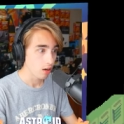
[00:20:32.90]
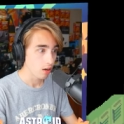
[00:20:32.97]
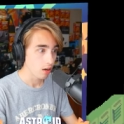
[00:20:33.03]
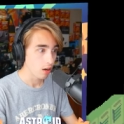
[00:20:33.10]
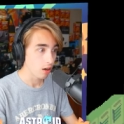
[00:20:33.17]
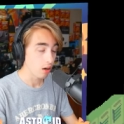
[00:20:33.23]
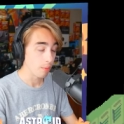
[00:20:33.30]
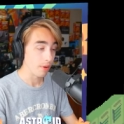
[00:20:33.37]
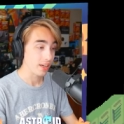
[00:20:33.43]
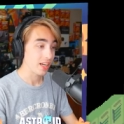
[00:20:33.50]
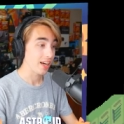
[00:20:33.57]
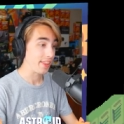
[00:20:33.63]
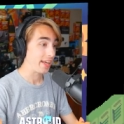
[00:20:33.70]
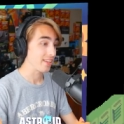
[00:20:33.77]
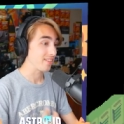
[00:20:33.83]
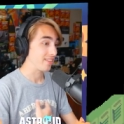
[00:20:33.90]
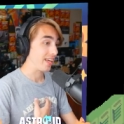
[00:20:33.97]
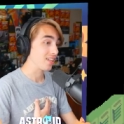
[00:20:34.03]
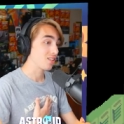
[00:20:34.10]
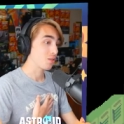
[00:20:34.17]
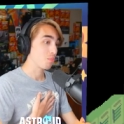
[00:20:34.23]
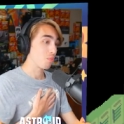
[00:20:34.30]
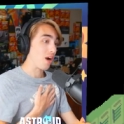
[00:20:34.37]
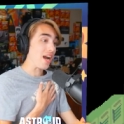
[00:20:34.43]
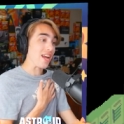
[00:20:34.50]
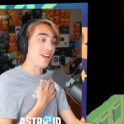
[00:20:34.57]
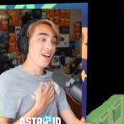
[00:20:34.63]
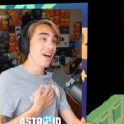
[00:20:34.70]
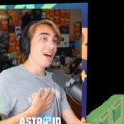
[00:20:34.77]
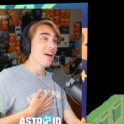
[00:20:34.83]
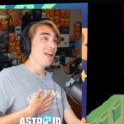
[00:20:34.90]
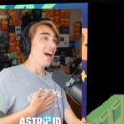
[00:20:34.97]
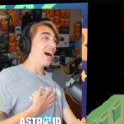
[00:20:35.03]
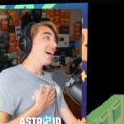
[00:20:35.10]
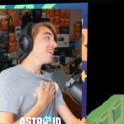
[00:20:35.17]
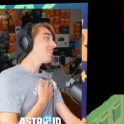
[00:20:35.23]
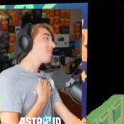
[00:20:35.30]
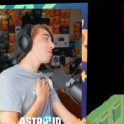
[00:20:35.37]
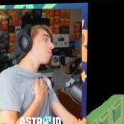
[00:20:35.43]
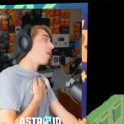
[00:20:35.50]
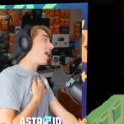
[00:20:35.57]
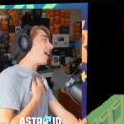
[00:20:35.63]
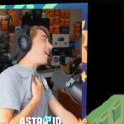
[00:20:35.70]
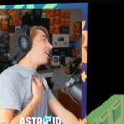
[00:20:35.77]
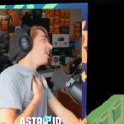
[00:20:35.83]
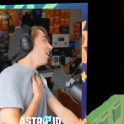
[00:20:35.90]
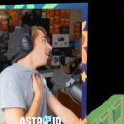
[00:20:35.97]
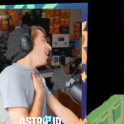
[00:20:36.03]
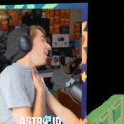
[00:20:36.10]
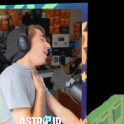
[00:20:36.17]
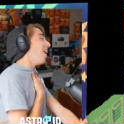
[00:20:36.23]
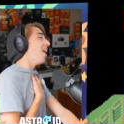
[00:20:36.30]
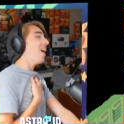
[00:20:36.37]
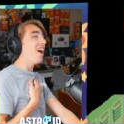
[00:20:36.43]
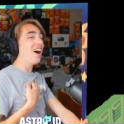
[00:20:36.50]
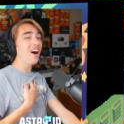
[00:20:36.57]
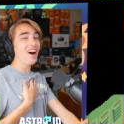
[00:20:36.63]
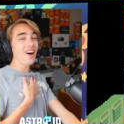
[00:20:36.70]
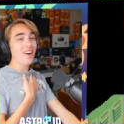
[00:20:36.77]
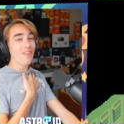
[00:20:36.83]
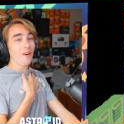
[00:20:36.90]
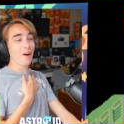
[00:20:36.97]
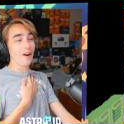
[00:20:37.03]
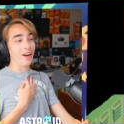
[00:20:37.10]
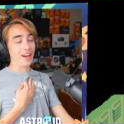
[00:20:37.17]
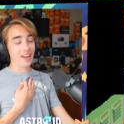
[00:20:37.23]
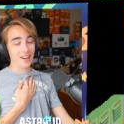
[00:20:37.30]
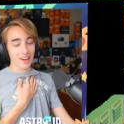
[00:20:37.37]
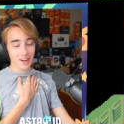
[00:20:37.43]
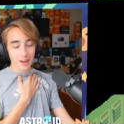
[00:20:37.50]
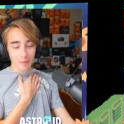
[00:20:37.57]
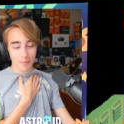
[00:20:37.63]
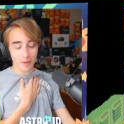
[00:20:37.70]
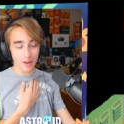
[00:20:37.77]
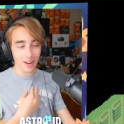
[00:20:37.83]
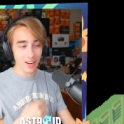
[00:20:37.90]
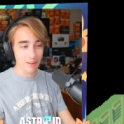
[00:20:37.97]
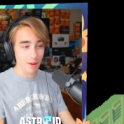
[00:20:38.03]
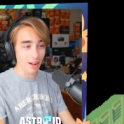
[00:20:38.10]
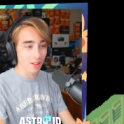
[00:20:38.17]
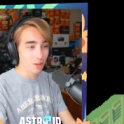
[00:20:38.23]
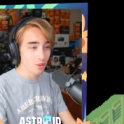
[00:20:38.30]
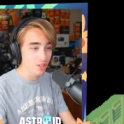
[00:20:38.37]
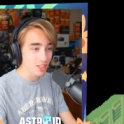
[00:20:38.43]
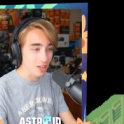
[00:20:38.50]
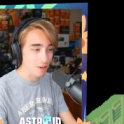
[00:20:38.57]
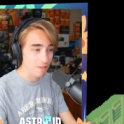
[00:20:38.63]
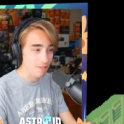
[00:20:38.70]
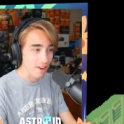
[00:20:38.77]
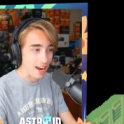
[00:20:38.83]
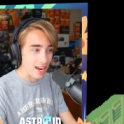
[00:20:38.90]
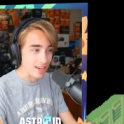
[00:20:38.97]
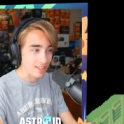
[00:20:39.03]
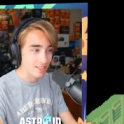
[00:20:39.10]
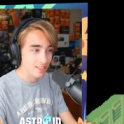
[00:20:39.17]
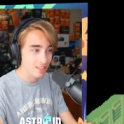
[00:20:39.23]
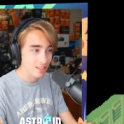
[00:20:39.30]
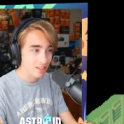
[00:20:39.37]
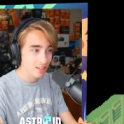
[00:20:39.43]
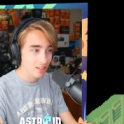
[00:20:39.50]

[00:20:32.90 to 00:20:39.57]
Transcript: Oh my god, that that sprite. That sprite Oh boy, oh boy, about losing your face.